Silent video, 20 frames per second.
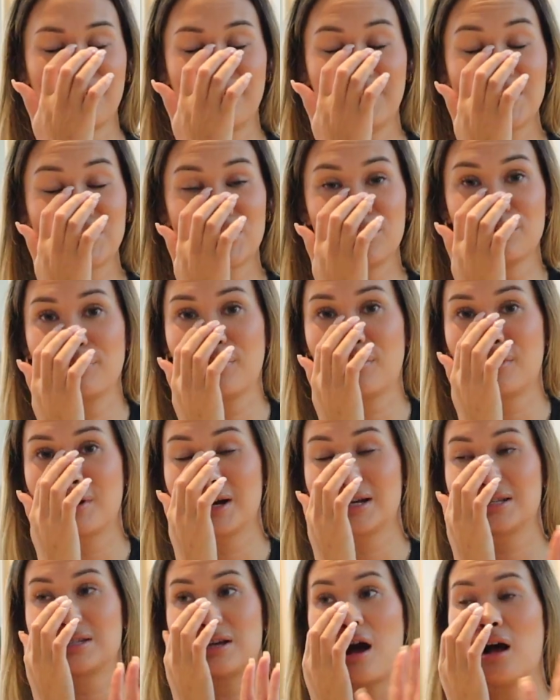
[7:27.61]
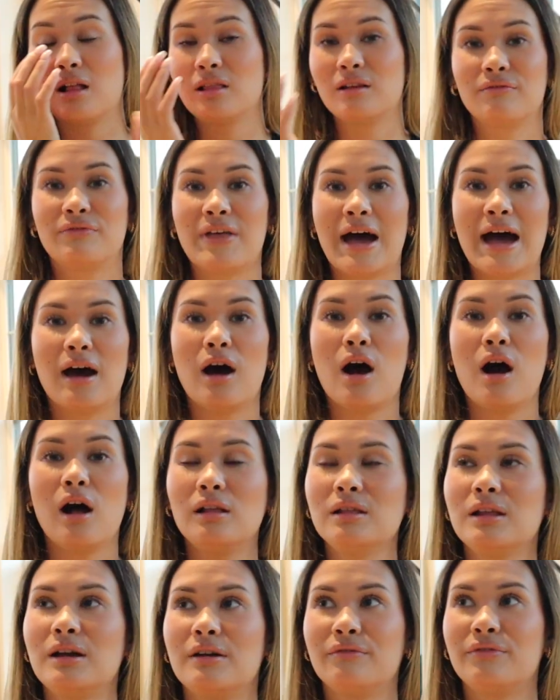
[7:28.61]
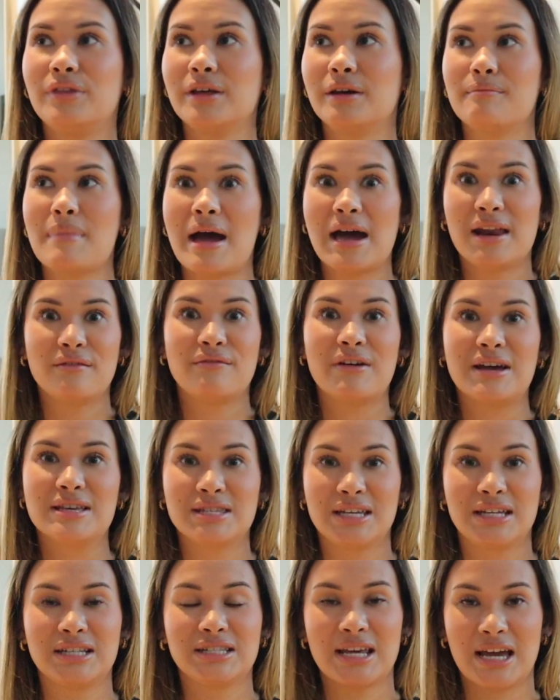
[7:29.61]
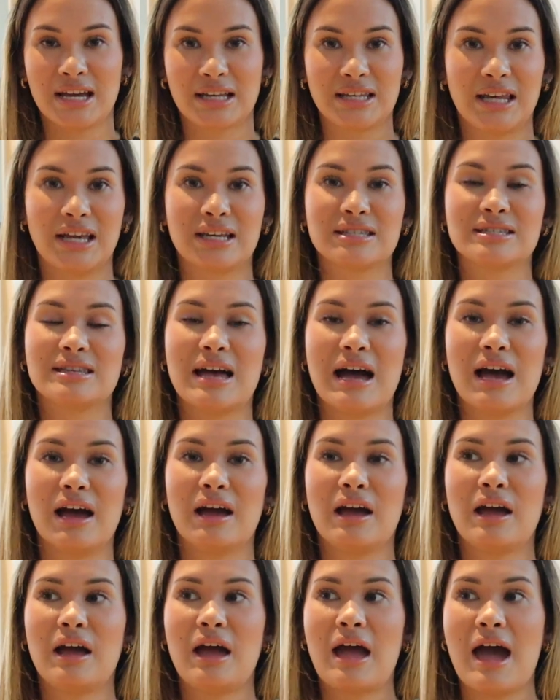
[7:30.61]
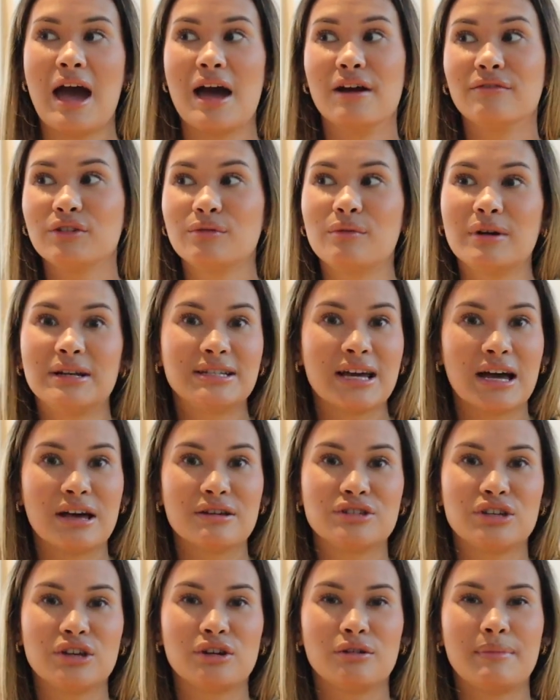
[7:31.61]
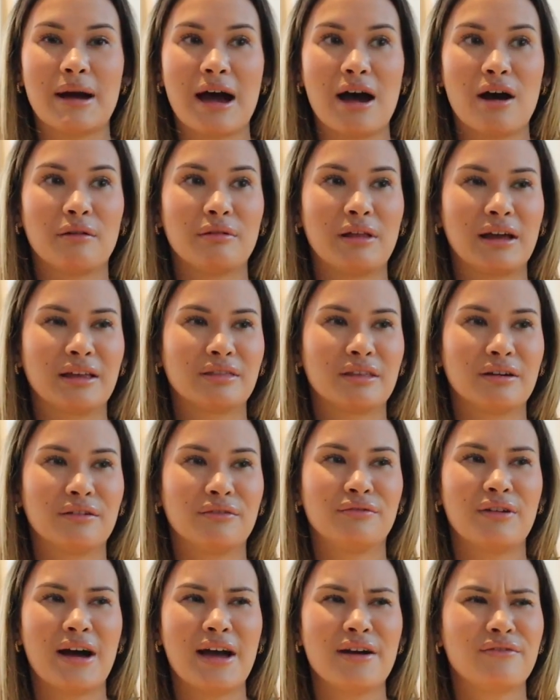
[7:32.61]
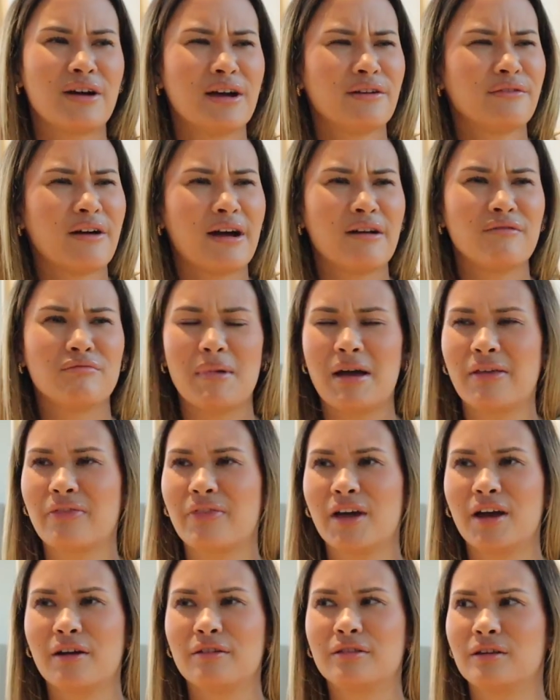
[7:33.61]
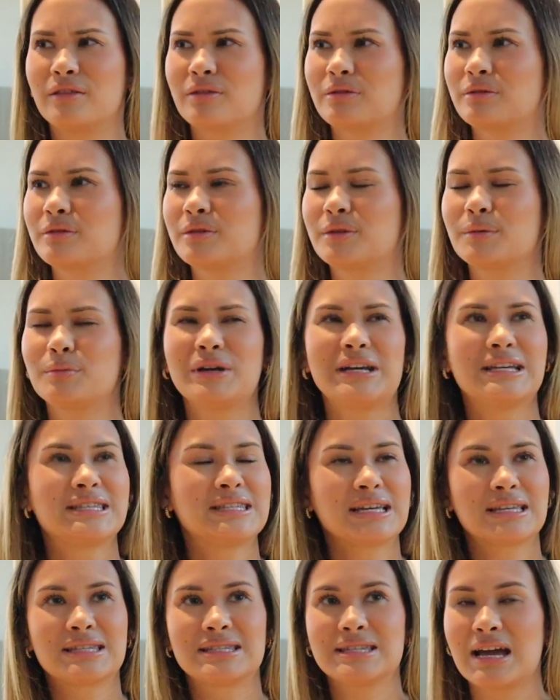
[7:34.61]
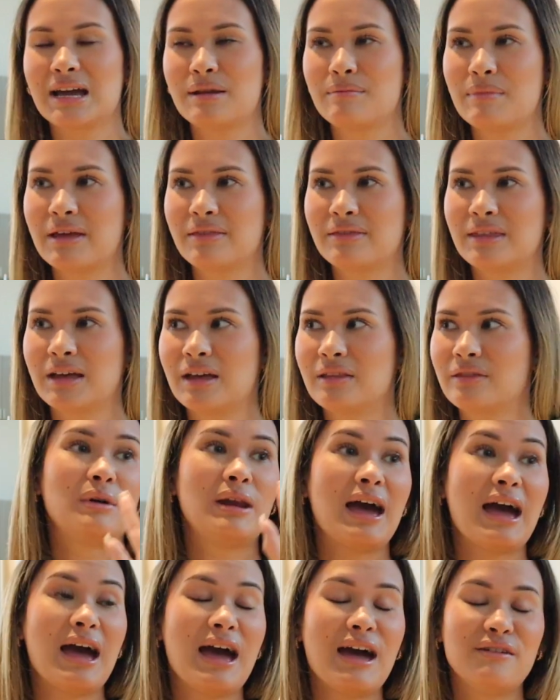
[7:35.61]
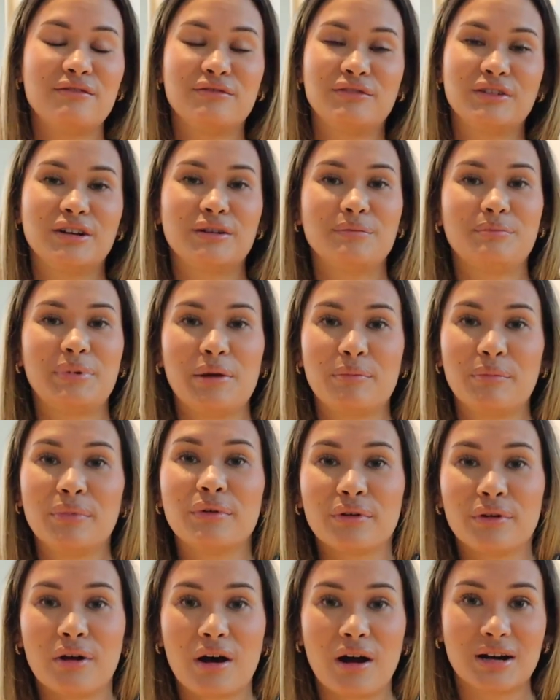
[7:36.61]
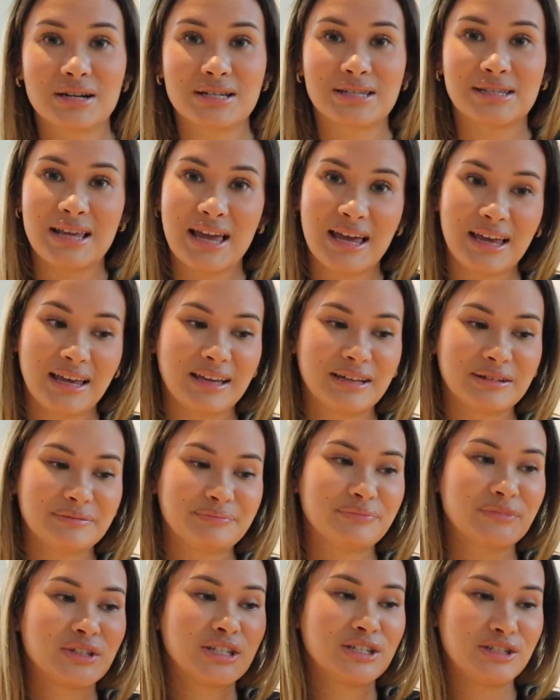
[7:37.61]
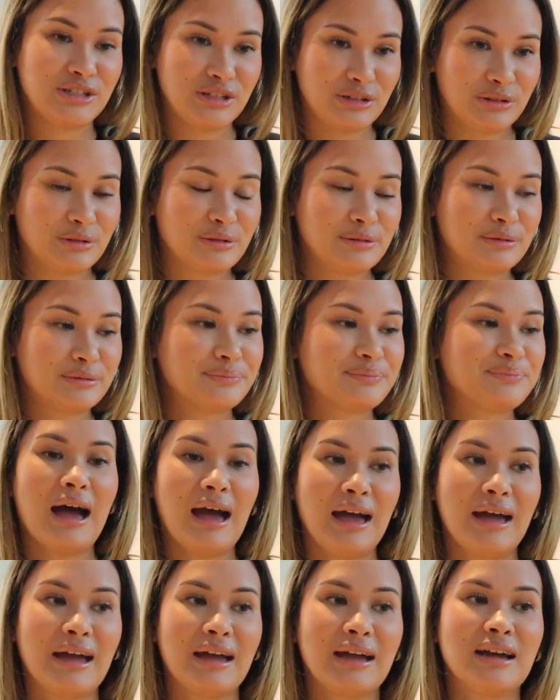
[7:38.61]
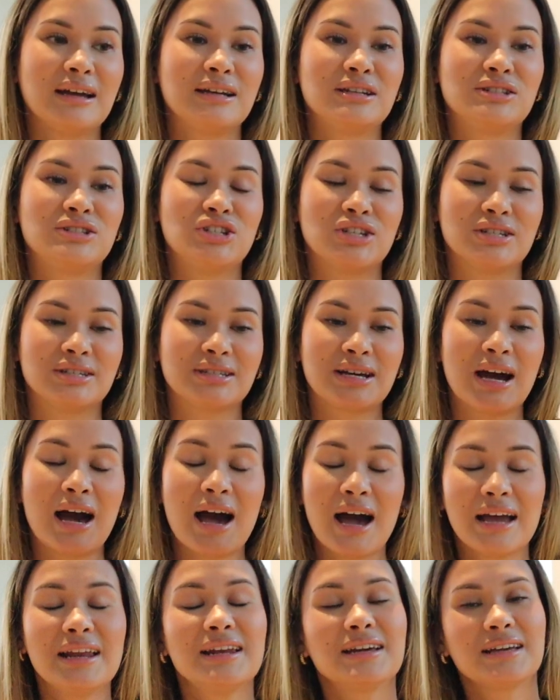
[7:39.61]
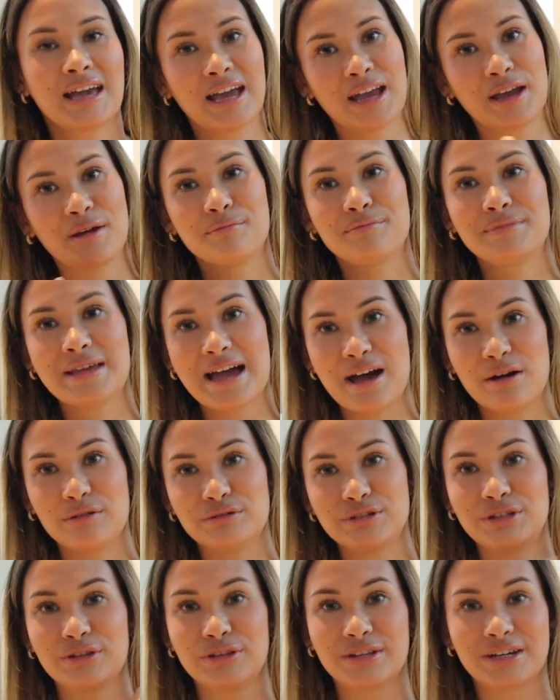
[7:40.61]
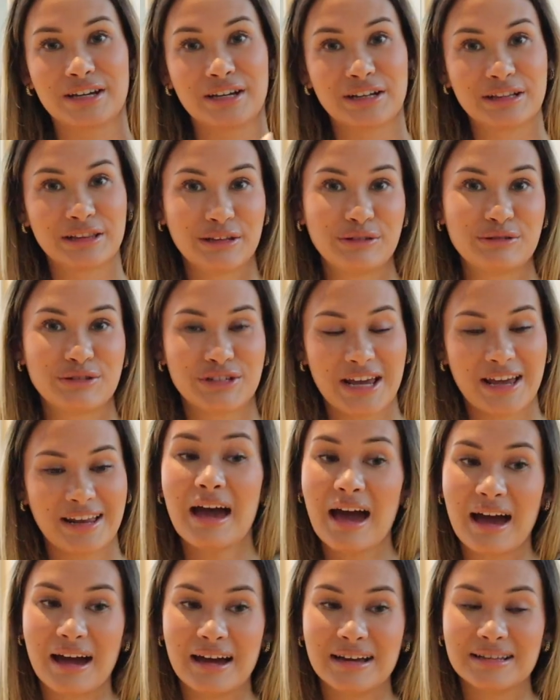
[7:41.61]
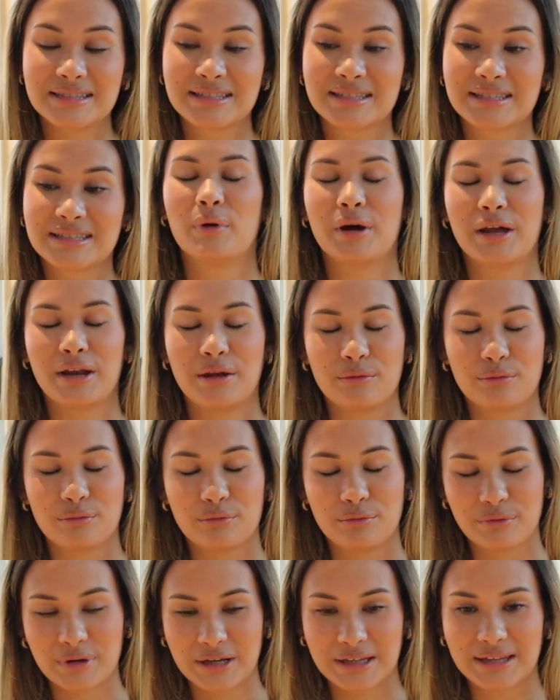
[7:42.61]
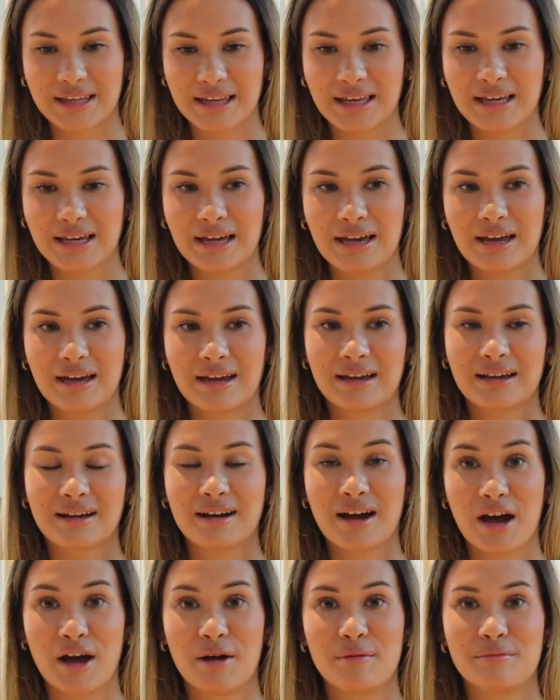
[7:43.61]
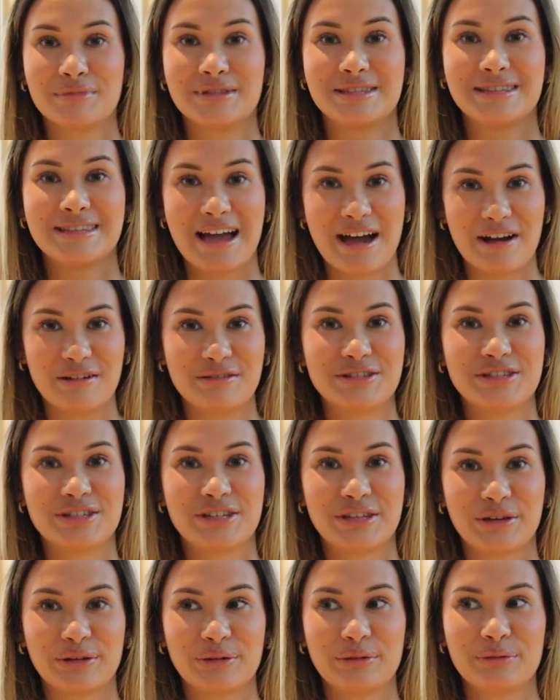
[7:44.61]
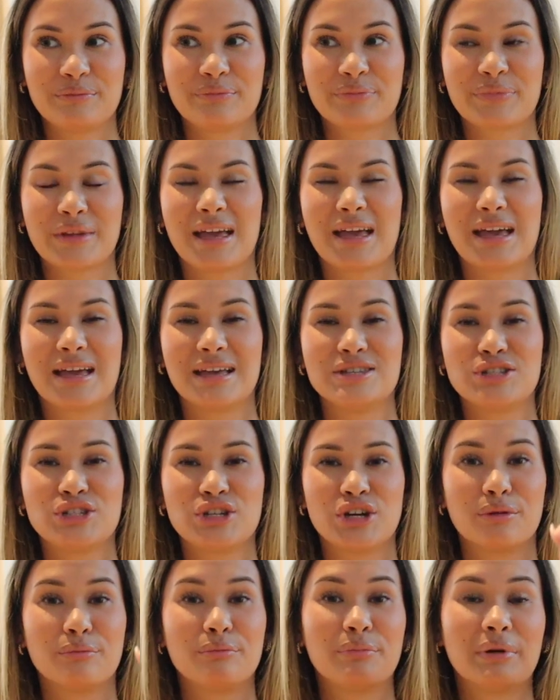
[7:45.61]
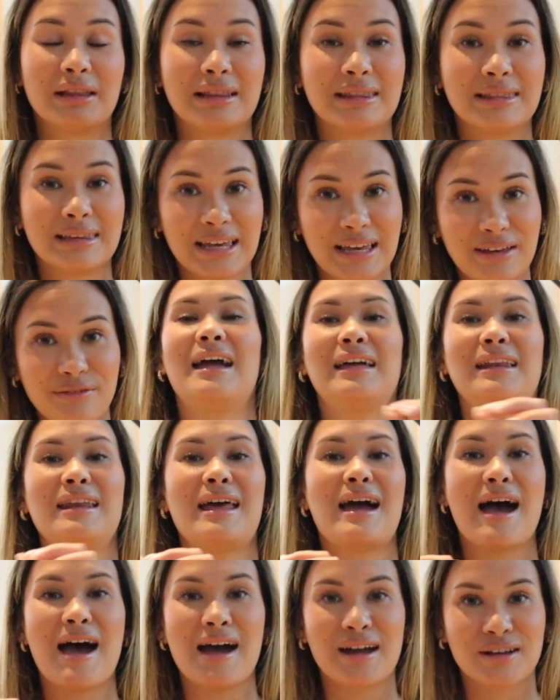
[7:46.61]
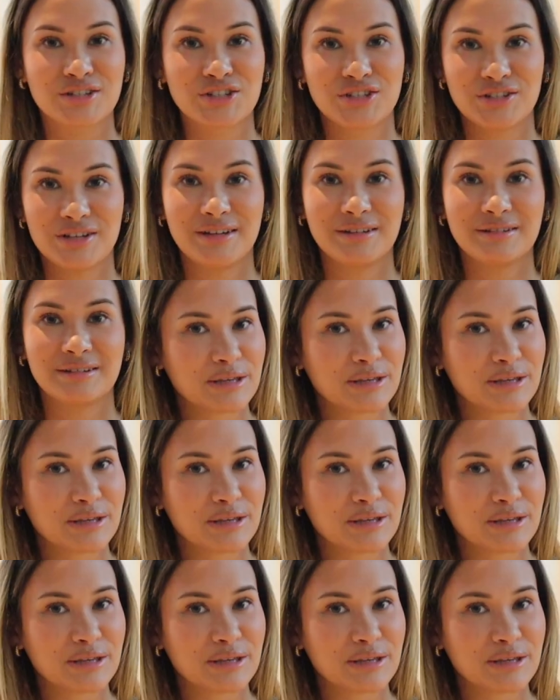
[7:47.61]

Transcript: Vision boards, all of that, all of the manifesting techniques that everyone tells you about, like the 555 method, the 369 method, whatever people are saying to do, I just kind of came down to the conclusion that's what it really comes down to, is your belief and action.